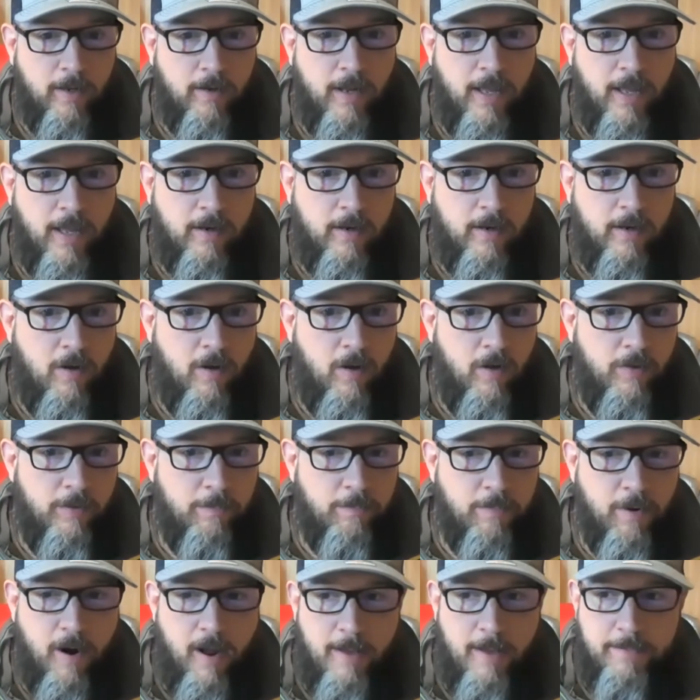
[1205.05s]
And all the
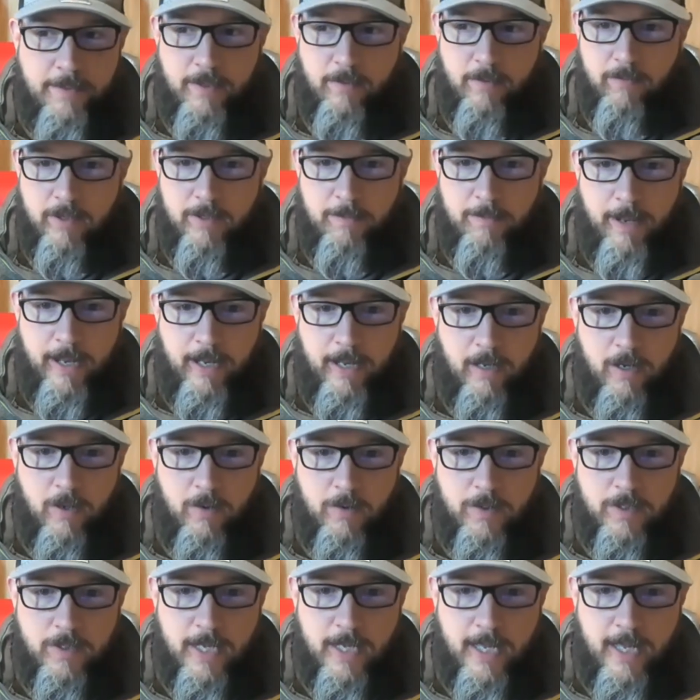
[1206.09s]
props and respect
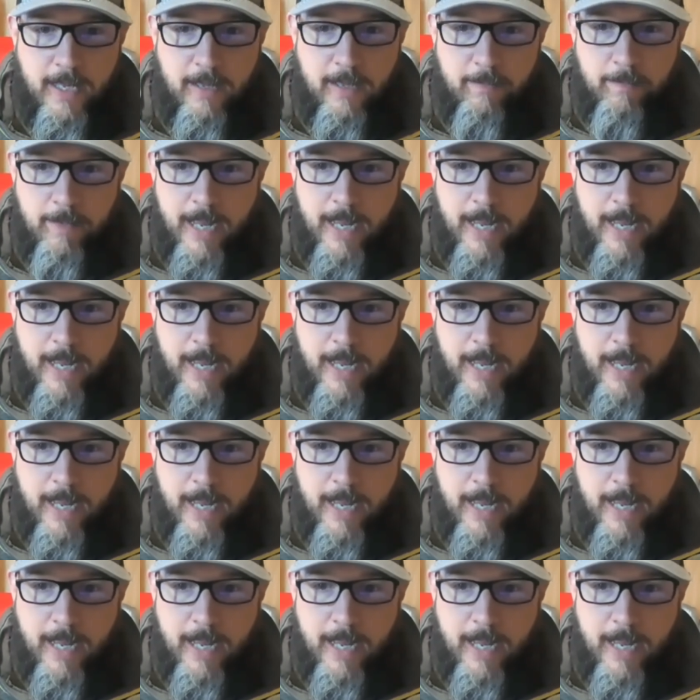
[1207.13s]
goes to him.